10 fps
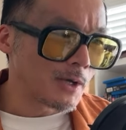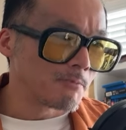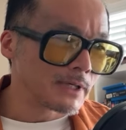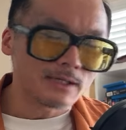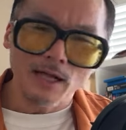
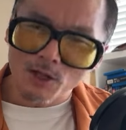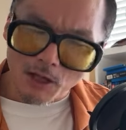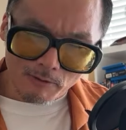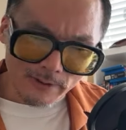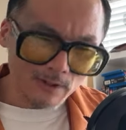Mikhail
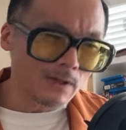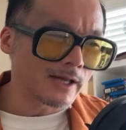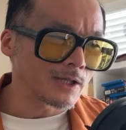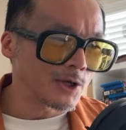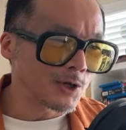Carrillo,
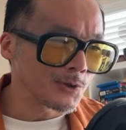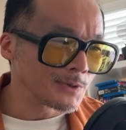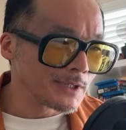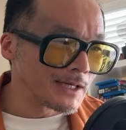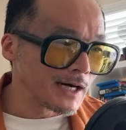hello.
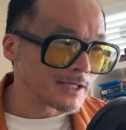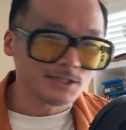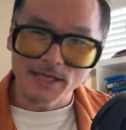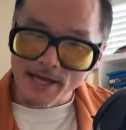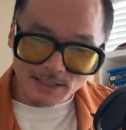
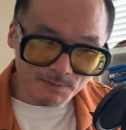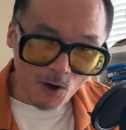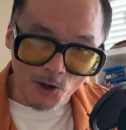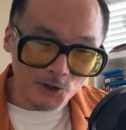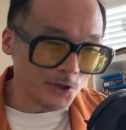Chance
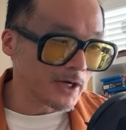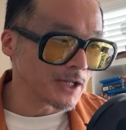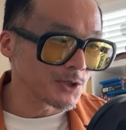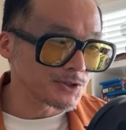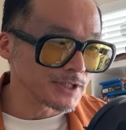Parker,
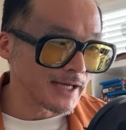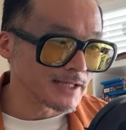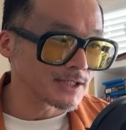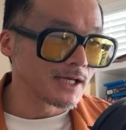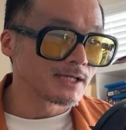hello,
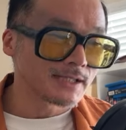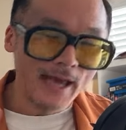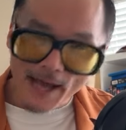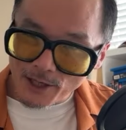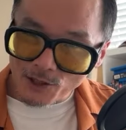Chance.
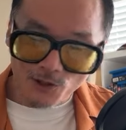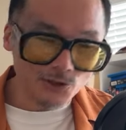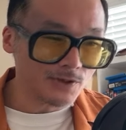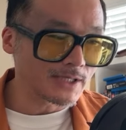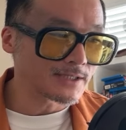Tanner
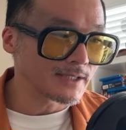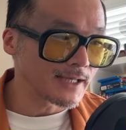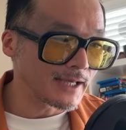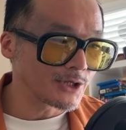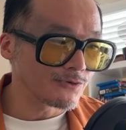Treza,
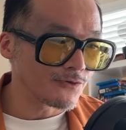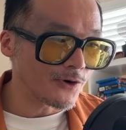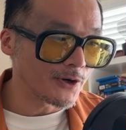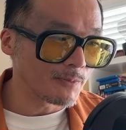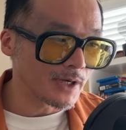thank you
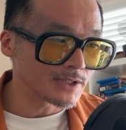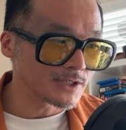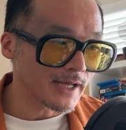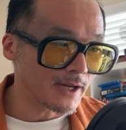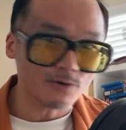very
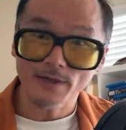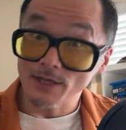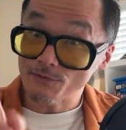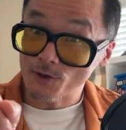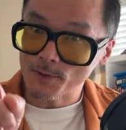much, Tanner.
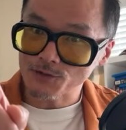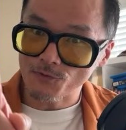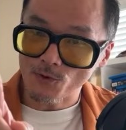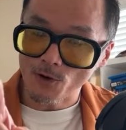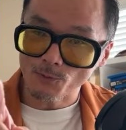Thank you very much
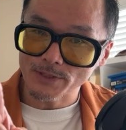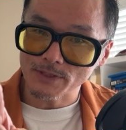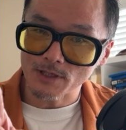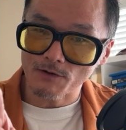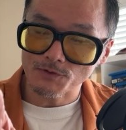for our
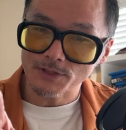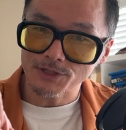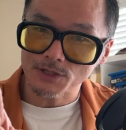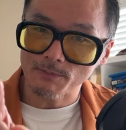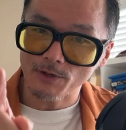recent
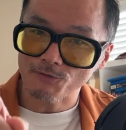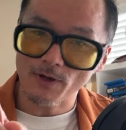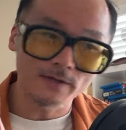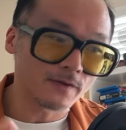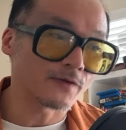conversation about
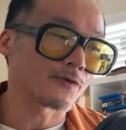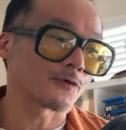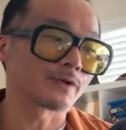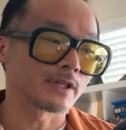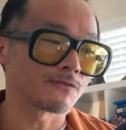Friday the
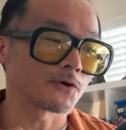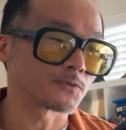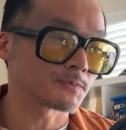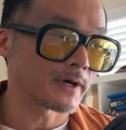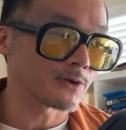13th
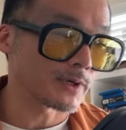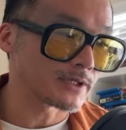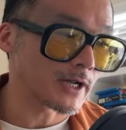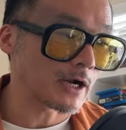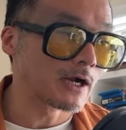films, by the way,
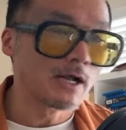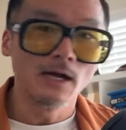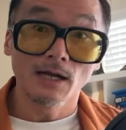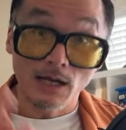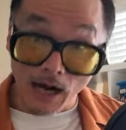Tanner.
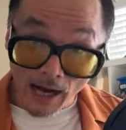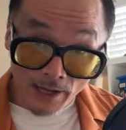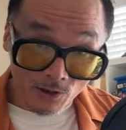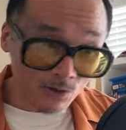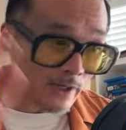
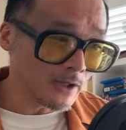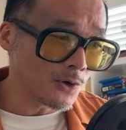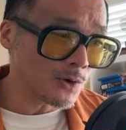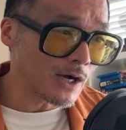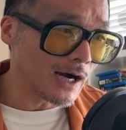Kyle,
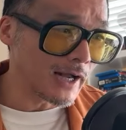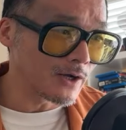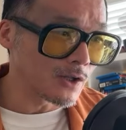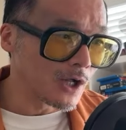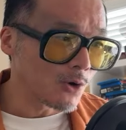hello,
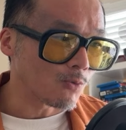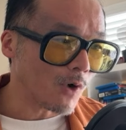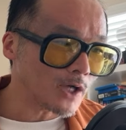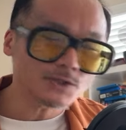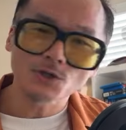Kyle.
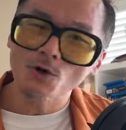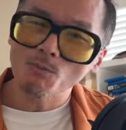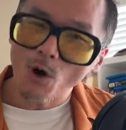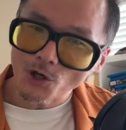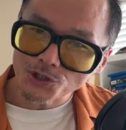Roscoe
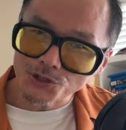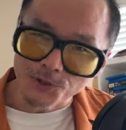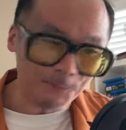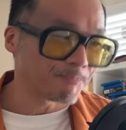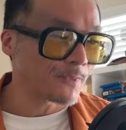
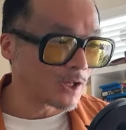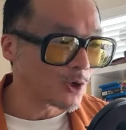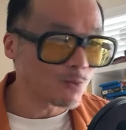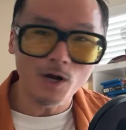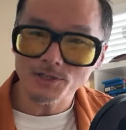Marshall,
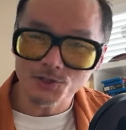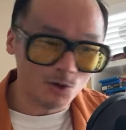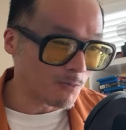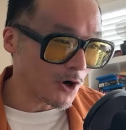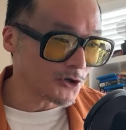hello,
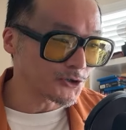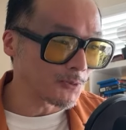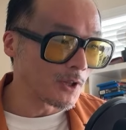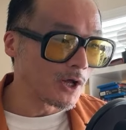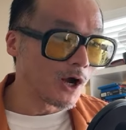Roscoe
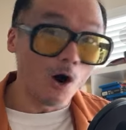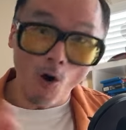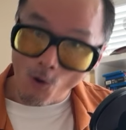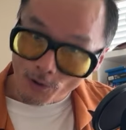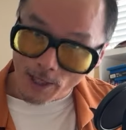Marshall.
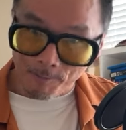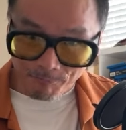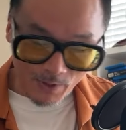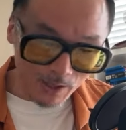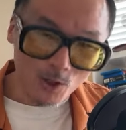Oda,
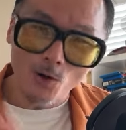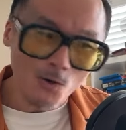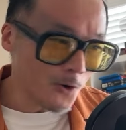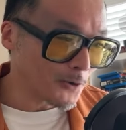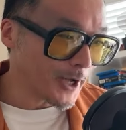hello,
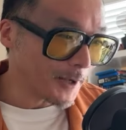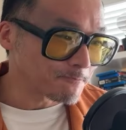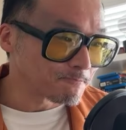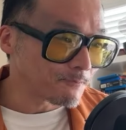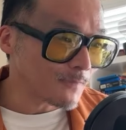Oda.
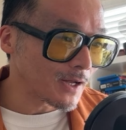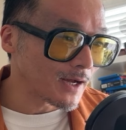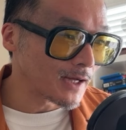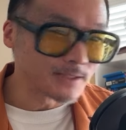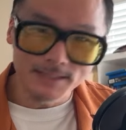
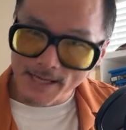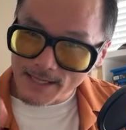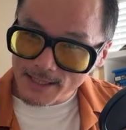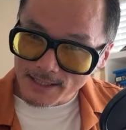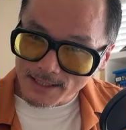Jay
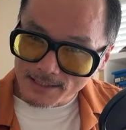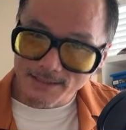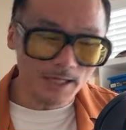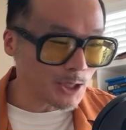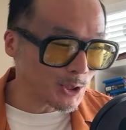
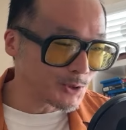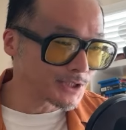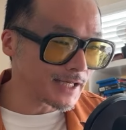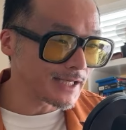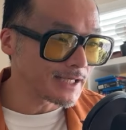Hees, hello,
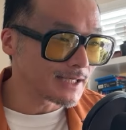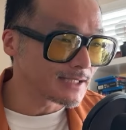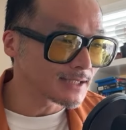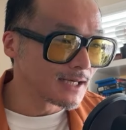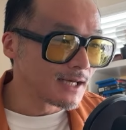Jay
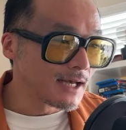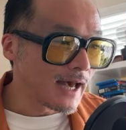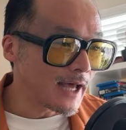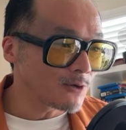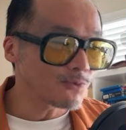Hees.
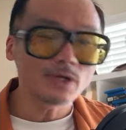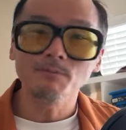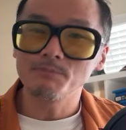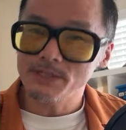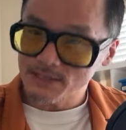Henry
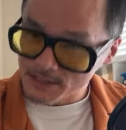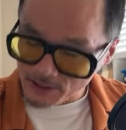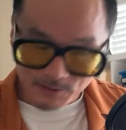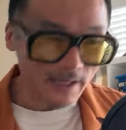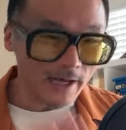
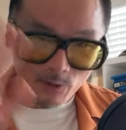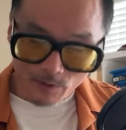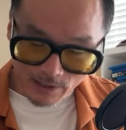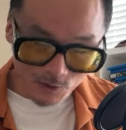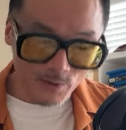Bissell,
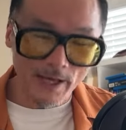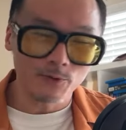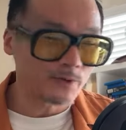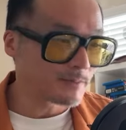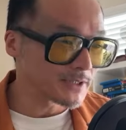hello,
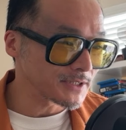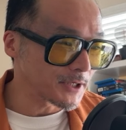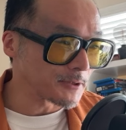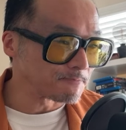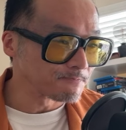Henry Bissell.